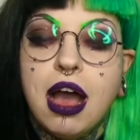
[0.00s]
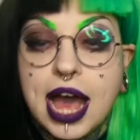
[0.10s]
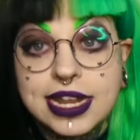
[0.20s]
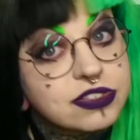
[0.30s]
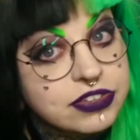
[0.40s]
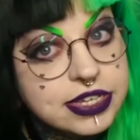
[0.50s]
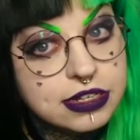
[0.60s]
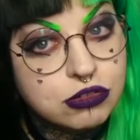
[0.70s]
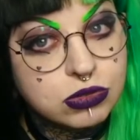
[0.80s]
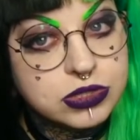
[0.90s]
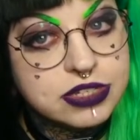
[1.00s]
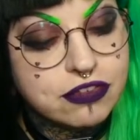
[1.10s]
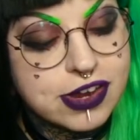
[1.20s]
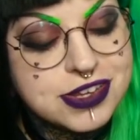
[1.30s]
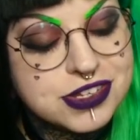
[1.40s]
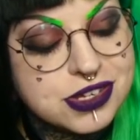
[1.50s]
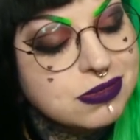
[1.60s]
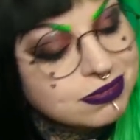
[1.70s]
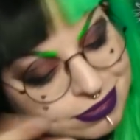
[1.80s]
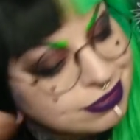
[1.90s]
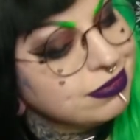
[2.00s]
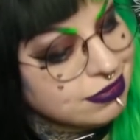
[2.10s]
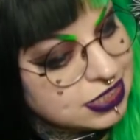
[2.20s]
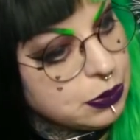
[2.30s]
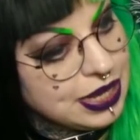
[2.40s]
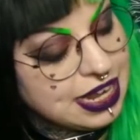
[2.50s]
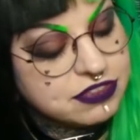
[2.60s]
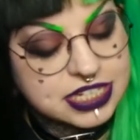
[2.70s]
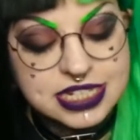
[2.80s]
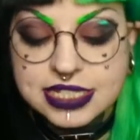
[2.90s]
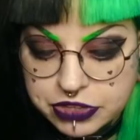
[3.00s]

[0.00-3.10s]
And it's vegan, cruelty free too. So we love this.